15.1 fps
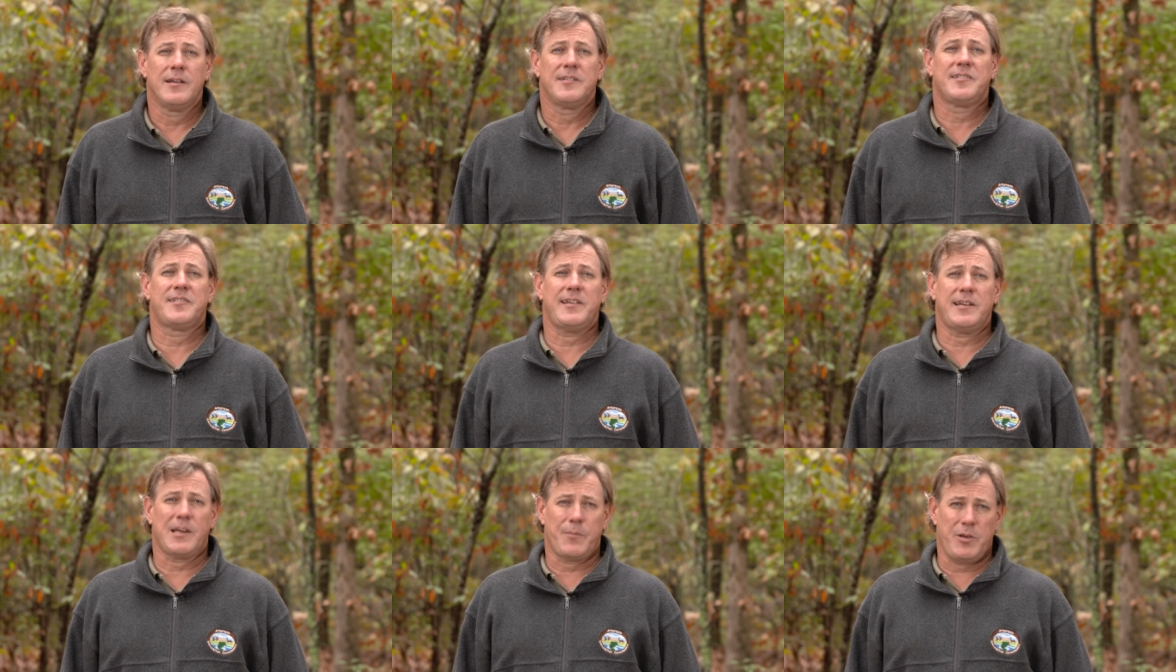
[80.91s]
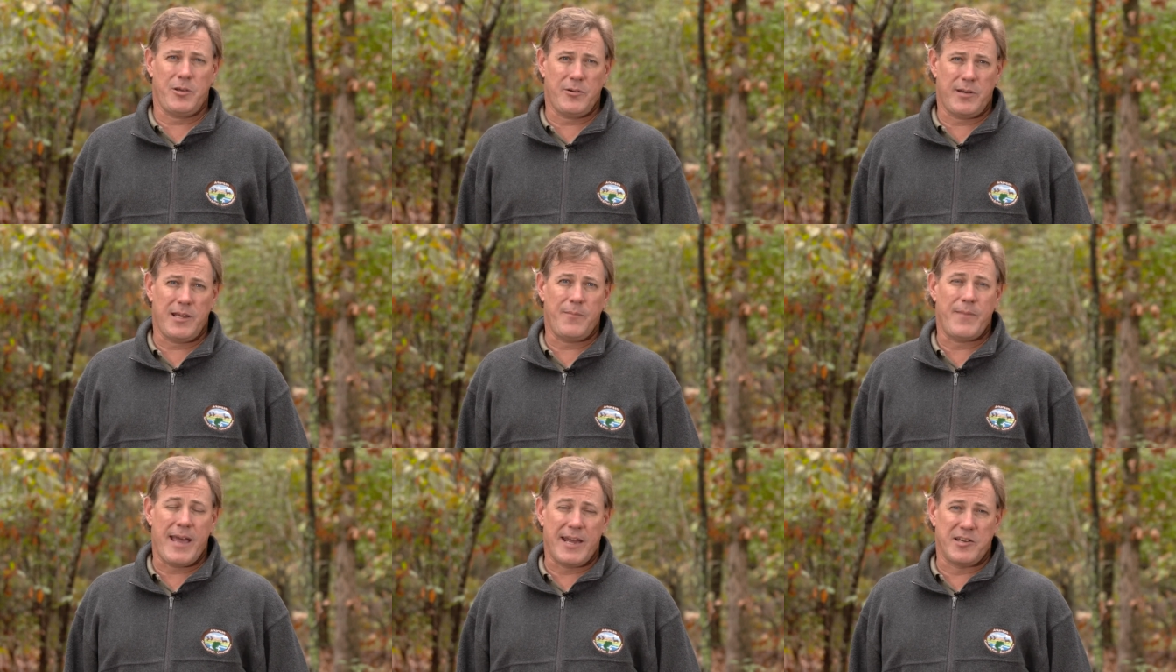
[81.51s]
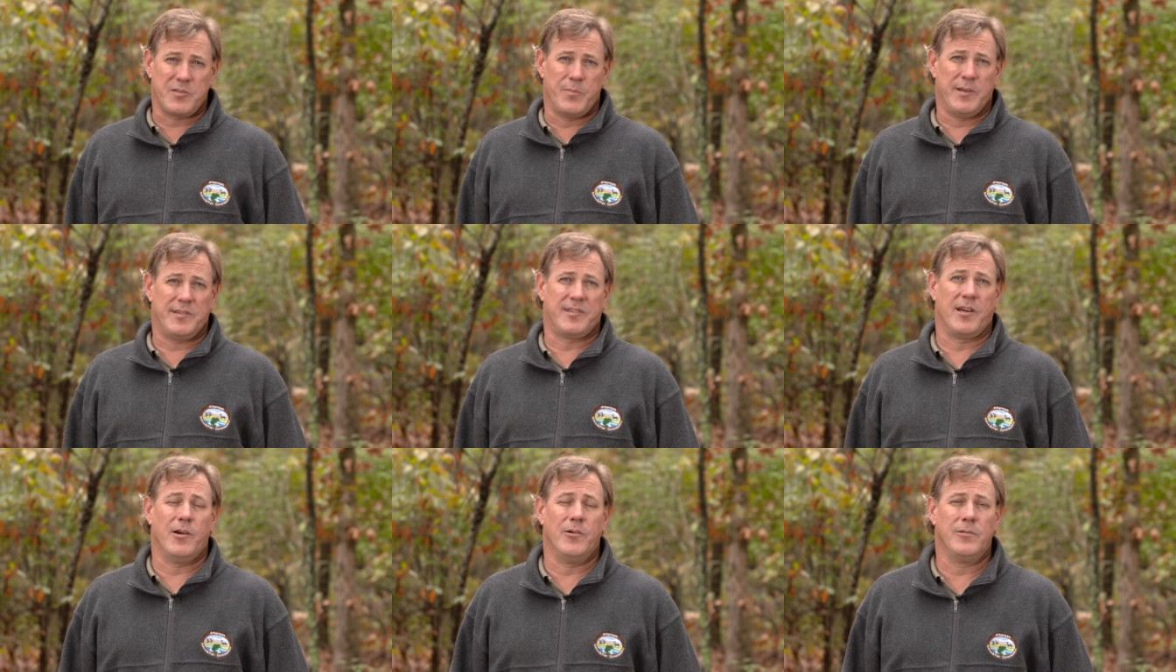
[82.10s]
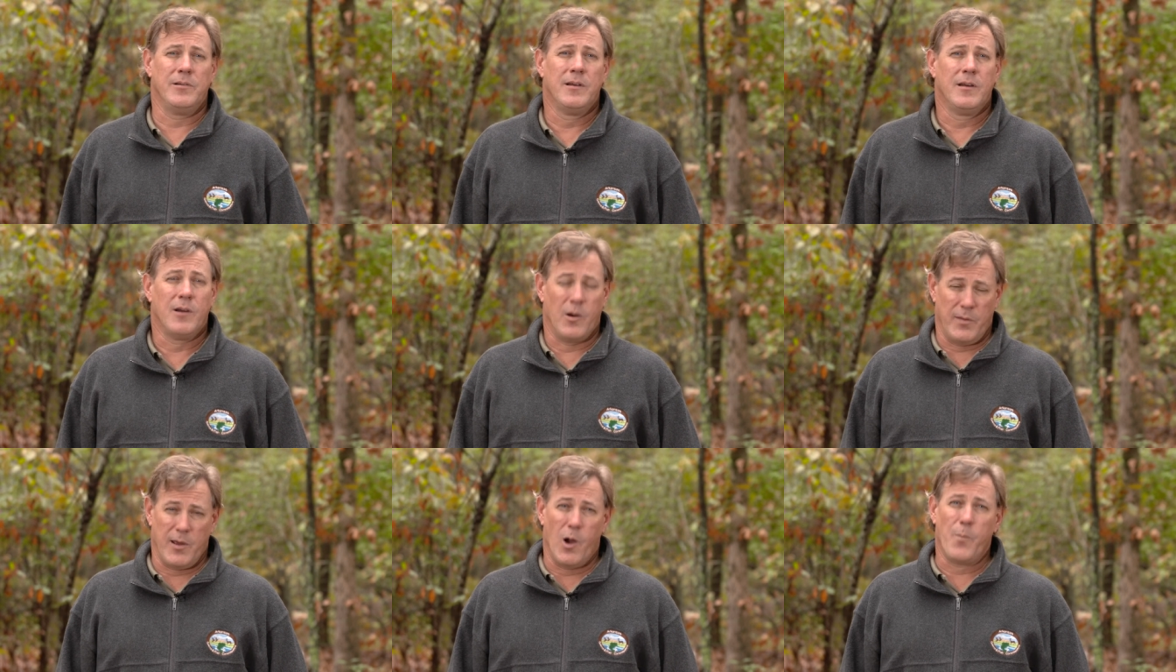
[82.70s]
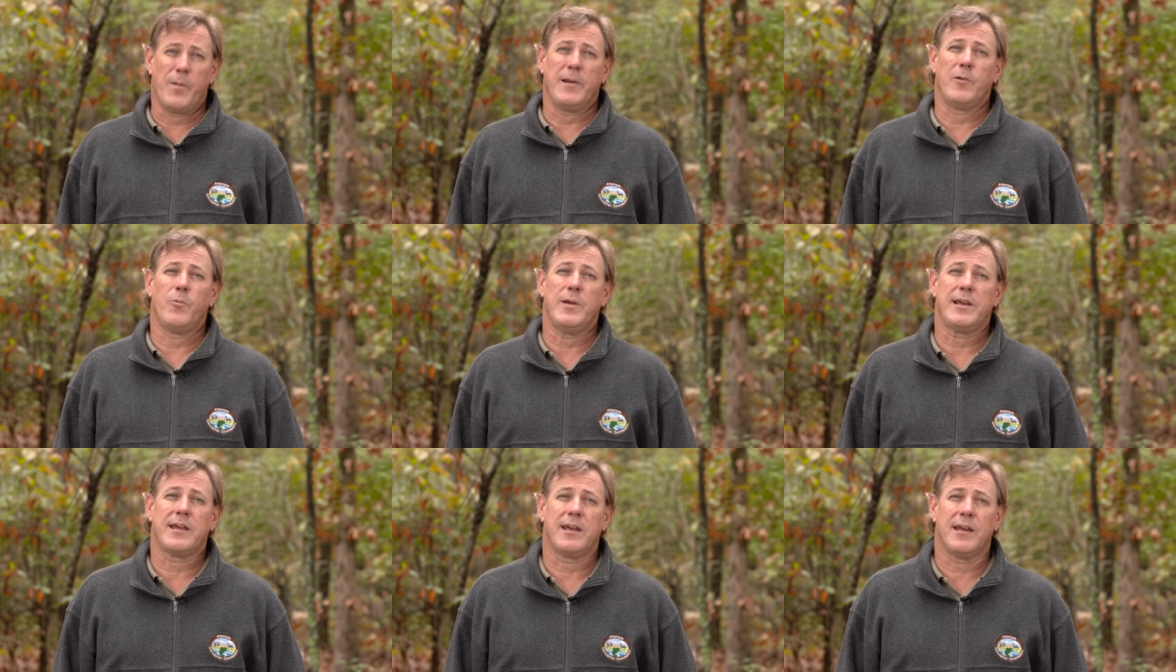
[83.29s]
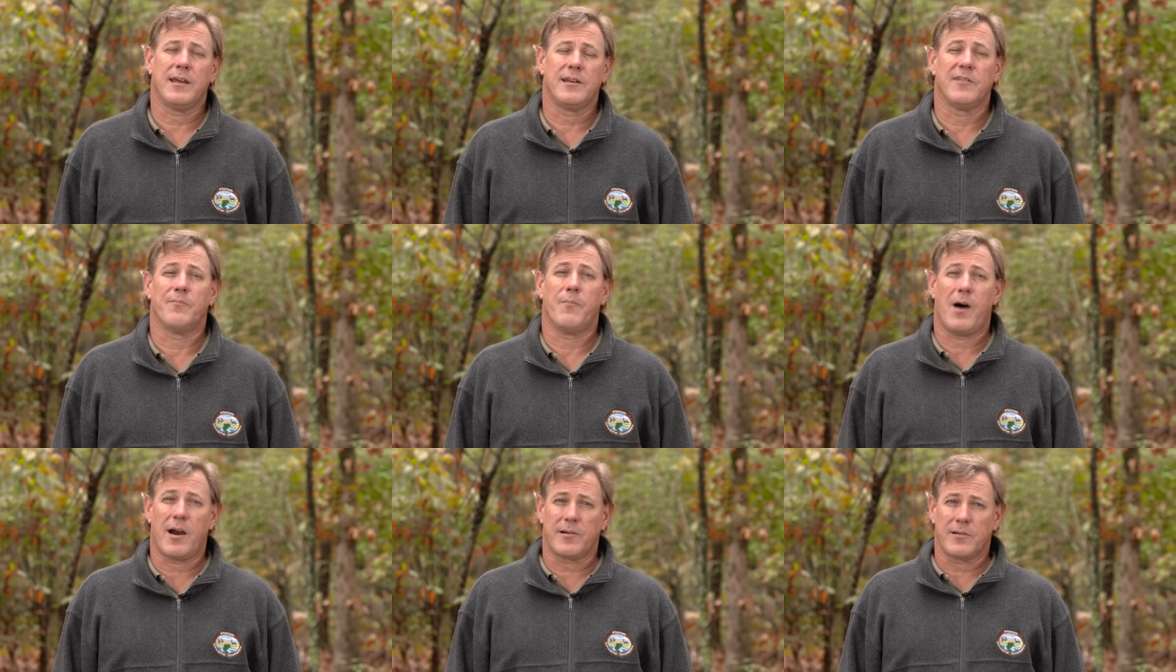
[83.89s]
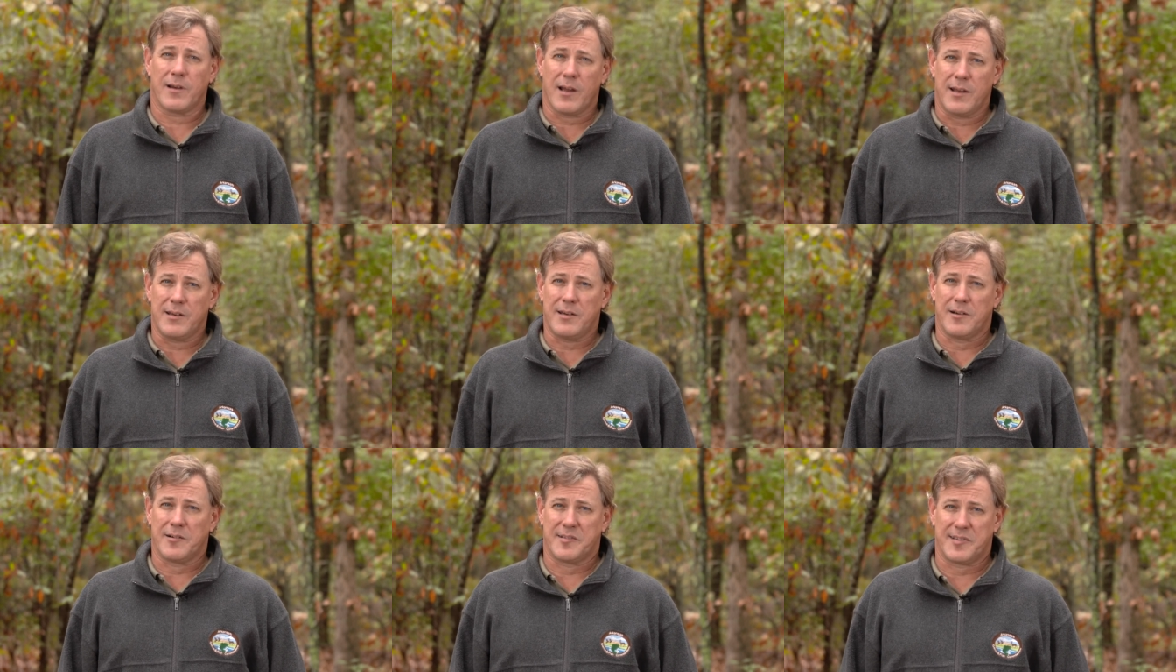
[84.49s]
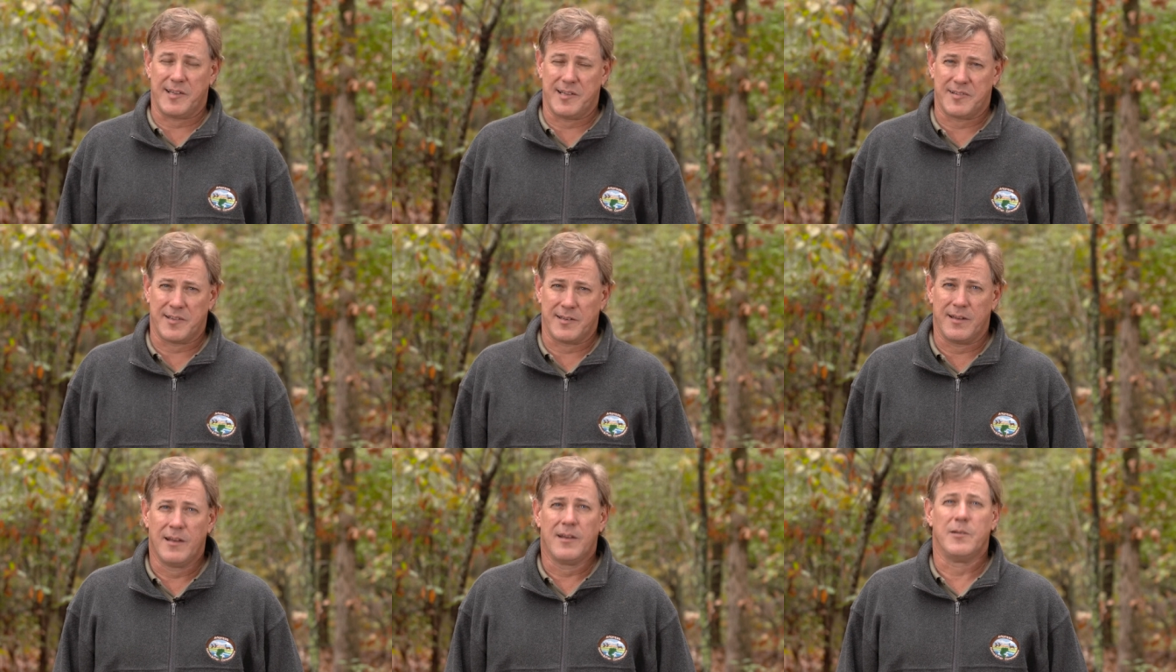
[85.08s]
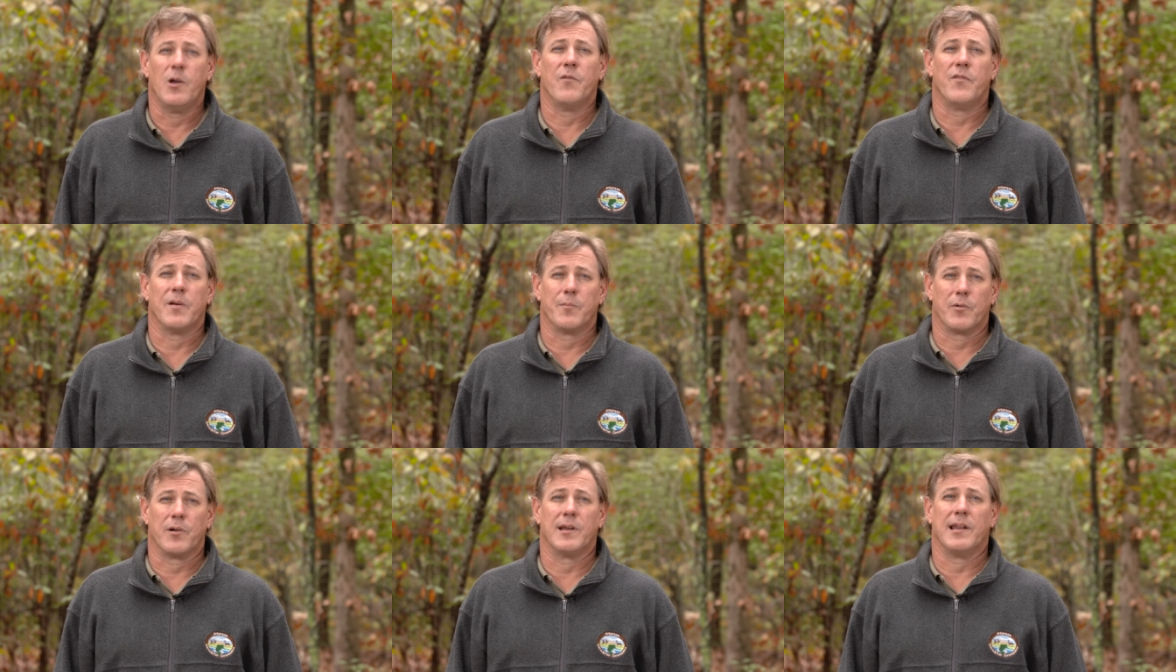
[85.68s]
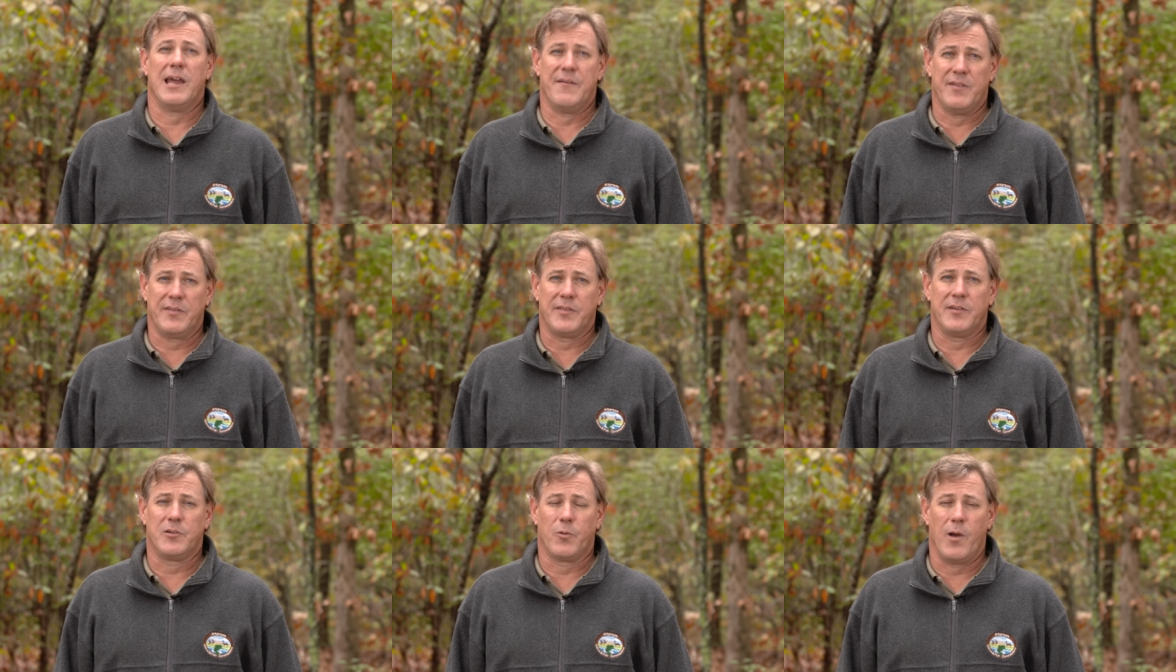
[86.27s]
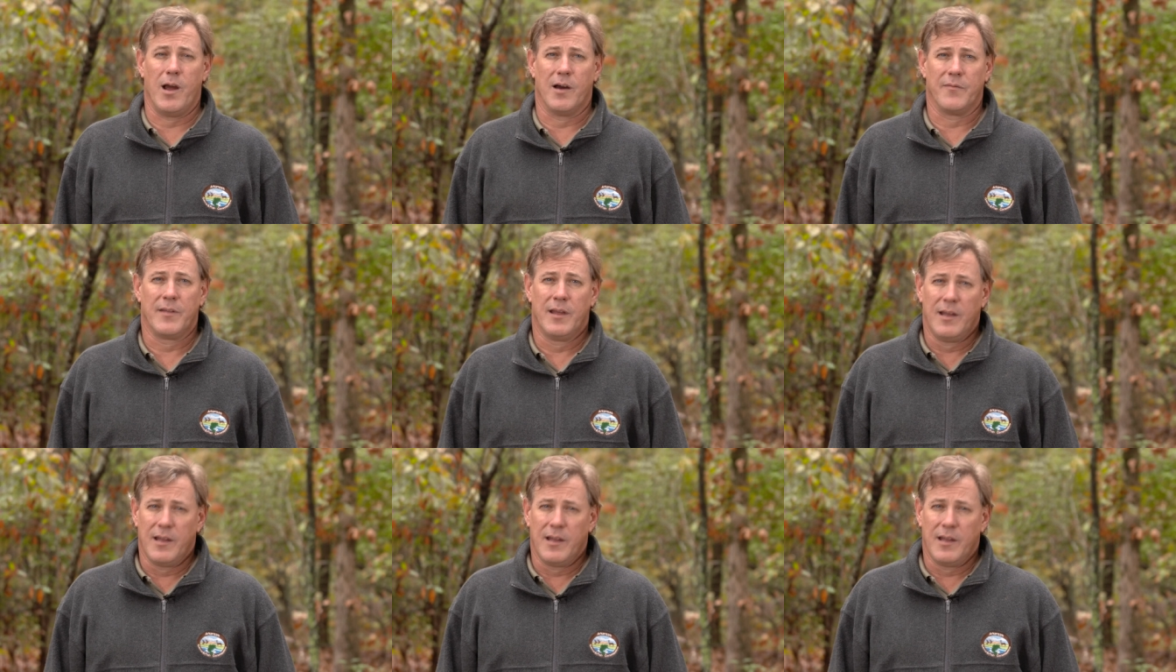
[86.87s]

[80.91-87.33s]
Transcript: CWD management zone on the opening weekend of modern gun deer season, November 11th and 12th.